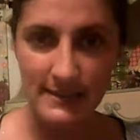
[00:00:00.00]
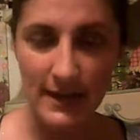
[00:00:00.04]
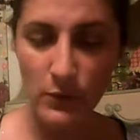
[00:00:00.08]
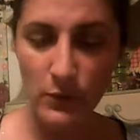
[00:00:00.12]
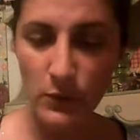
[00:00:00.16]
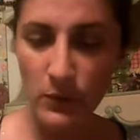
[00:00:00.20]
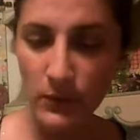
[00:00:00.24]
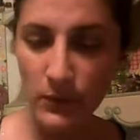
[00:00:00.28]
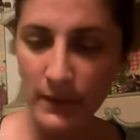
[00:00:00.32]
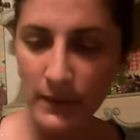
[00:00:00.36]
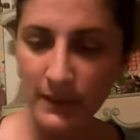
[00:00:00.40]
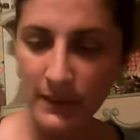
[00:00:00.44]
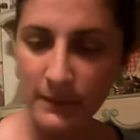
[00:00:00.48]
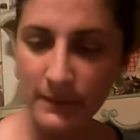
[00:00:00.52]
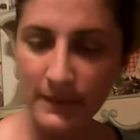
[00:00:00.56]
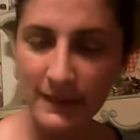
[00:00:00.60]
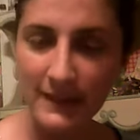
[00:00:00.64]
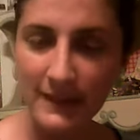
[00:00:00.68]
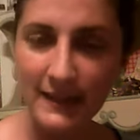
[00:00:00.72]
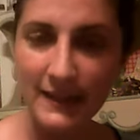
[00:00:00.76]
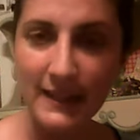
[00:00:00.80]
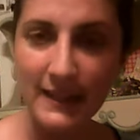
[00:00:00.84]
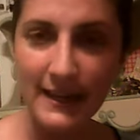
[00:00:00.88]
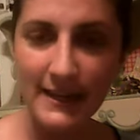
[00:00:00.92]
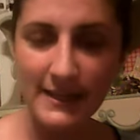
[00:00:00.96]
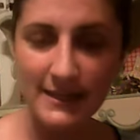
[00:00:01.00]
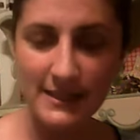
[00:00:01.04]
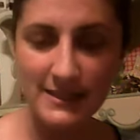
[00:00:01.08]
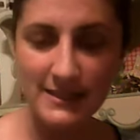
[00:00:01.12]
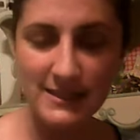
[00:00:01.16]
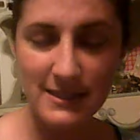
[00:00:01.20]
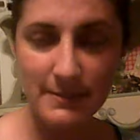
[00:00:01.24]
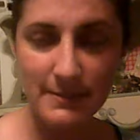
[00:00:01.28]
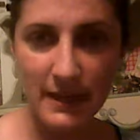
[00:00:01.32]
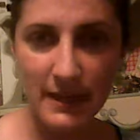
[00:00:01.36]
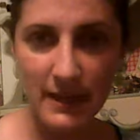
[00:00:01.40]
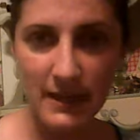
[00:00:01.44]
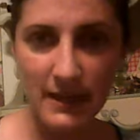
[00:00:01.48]
I really, really like this.
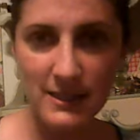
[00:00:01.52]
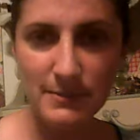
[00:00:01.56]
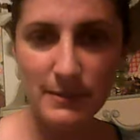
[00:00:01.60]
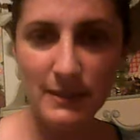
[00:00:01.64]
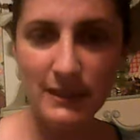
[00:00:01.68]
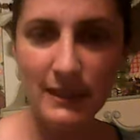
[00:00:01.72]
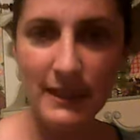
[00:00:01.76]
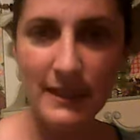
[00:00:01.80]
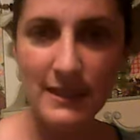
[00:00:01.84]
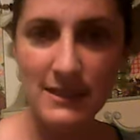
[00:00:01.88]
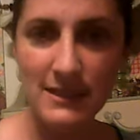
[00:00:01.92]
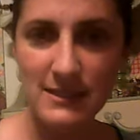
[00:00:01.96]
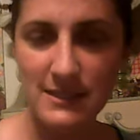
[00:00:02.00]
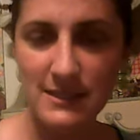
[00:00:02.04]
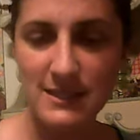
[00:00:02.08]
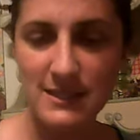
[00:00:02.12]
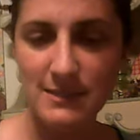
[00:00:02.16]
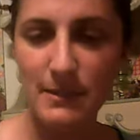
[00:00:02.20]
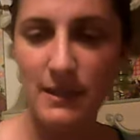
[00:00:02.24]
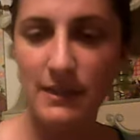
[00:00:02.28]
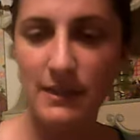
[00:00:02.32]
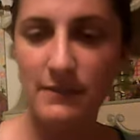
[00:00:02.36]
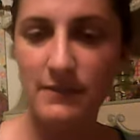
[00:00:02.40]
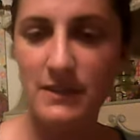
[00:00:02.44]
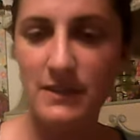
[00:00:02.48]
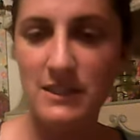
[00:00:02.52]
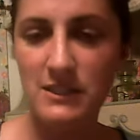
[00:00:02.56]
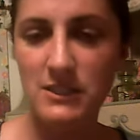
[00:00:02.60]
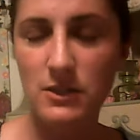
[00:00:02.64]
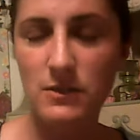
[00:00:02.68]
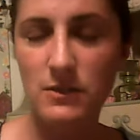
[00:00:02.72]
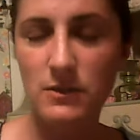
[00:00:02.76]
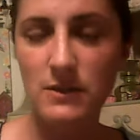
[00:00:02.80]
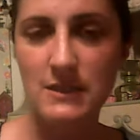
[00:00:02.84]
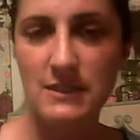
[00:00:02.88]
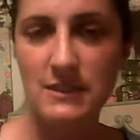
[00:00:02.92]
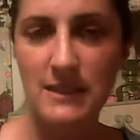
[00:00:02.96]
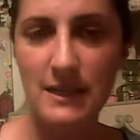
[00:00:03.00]
And my husband likes the smell of this
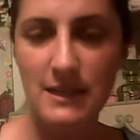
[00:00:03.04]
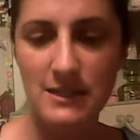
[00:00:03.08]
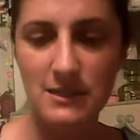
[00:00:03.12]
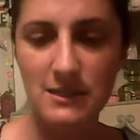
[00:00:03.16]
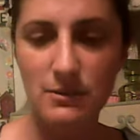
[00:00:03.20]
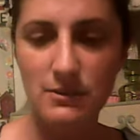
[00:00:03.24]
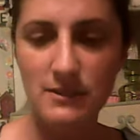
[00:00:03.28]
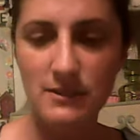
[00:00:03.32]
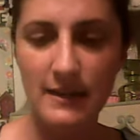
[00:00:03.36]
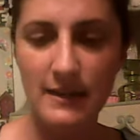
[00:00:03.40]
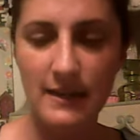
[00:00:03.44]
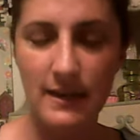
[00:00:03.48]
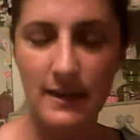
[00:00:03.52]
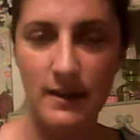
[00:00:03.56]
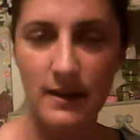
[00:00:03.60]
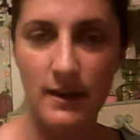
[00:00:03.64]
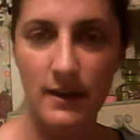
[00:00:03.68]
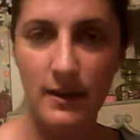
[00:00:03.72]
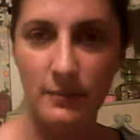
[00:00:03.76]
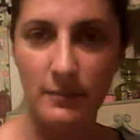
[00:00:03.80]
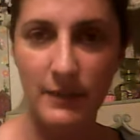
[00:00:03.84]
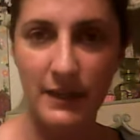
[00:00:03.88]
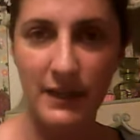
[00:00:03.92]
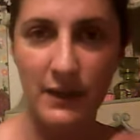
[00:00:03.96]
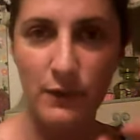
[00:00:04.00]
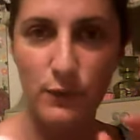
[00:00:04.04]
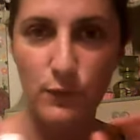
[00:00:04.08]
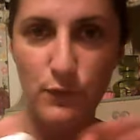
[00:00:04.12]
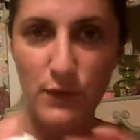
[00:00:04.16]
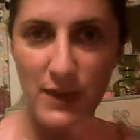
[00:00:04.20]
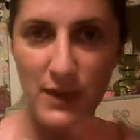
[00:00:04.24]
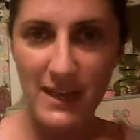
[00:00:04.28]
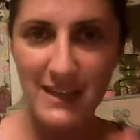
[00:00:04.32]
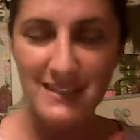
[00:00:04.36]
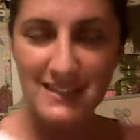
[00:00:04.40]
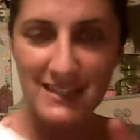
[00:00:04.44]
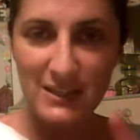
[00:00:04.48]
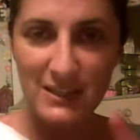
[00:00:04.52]
too. He said it smells like a um, like a
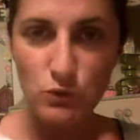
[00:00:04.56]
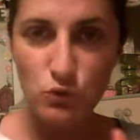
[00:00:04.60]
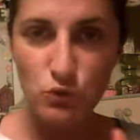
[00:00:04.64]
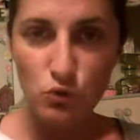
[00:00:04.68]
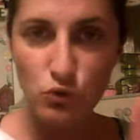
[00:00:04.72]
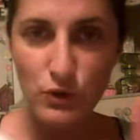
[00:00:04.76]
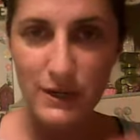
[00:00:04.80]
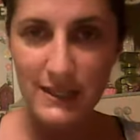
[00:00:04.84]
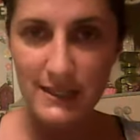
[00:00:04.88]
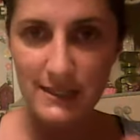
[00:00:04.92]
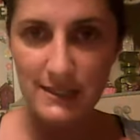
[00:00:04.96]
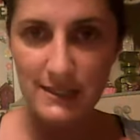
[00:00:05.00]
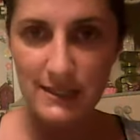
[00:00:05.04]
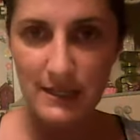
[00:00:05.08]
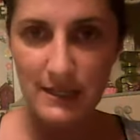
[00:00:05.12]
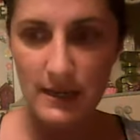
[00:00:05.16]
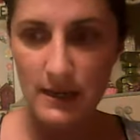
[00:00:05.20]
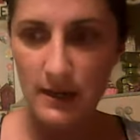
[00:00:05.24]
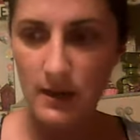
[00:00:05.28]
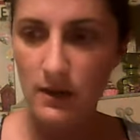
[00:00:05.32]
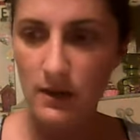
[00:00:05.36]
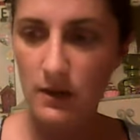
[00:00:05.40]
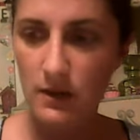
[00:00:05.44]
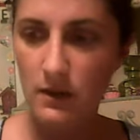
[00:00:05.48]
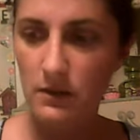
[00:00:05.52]
fancy ritzy